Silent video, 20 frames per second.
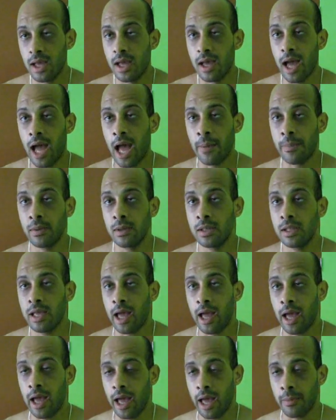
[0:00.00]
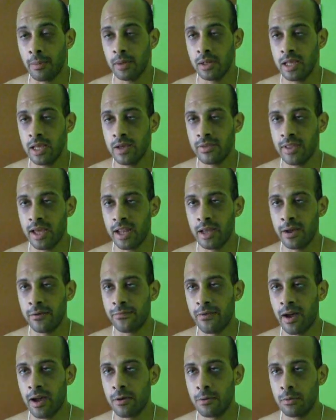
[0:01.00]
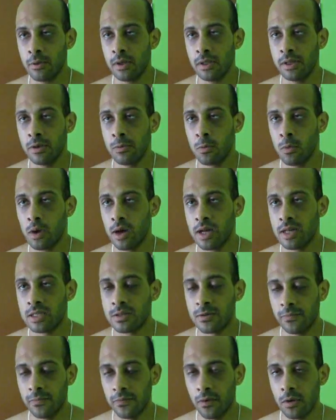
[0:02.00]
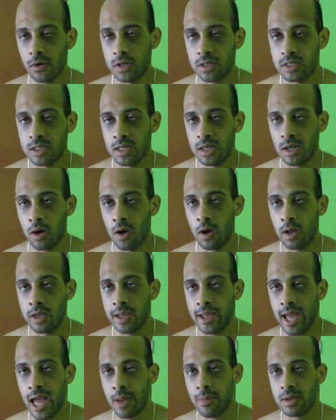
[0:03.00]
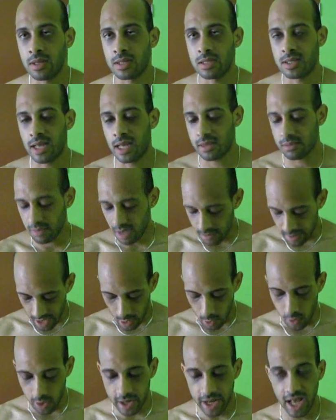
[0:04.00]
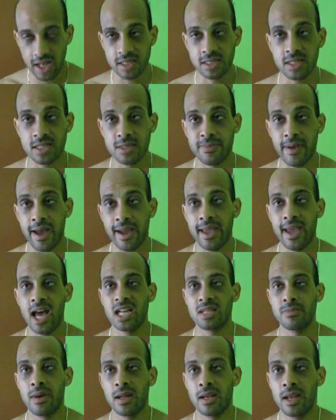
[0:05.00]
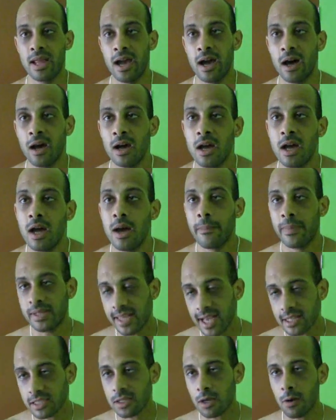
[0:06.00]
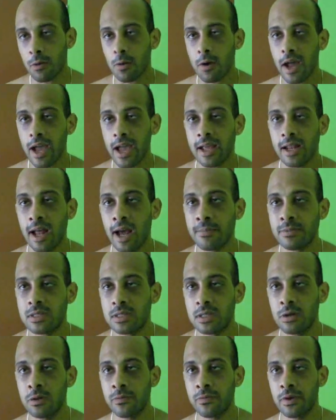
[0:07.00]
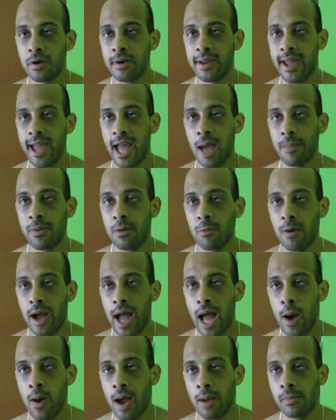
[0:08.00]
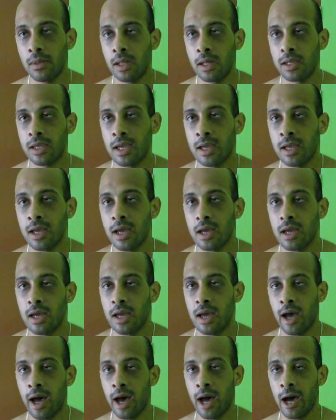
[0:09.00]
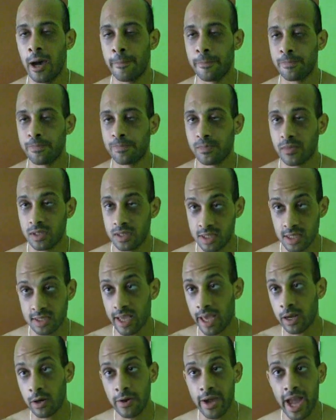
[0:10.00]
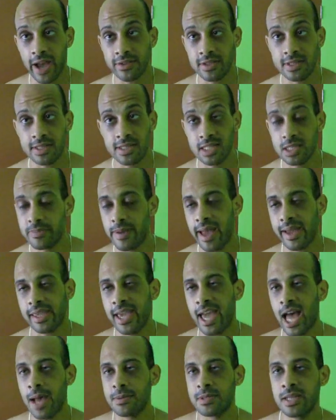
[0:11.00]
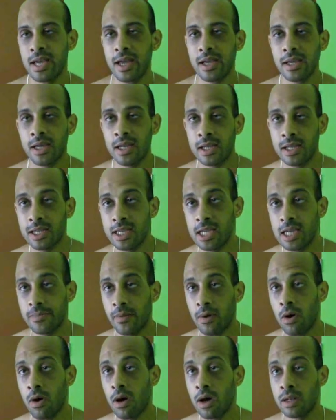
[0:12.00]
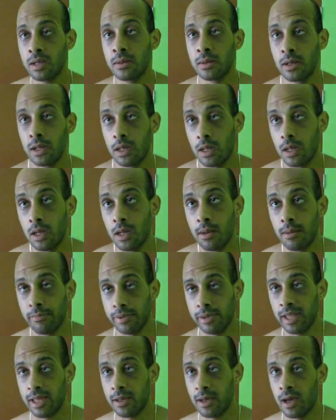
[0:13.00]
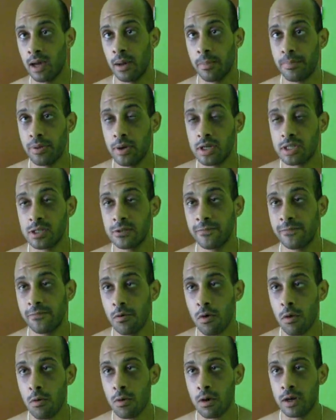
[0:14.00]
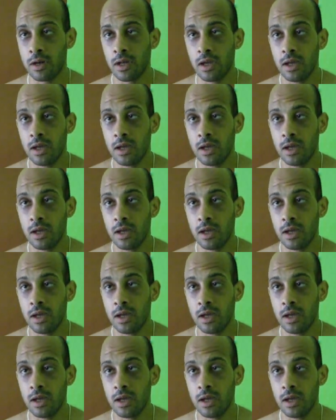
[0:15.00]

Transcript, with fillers: I believe that if I really was focusing on the ab exercise, maybe I would have six-pack abs by now. But that's all right. I'm still very happy with how I'm looking. Since I don't have the six-pack abs yet, I'm going to keep on pushing forward.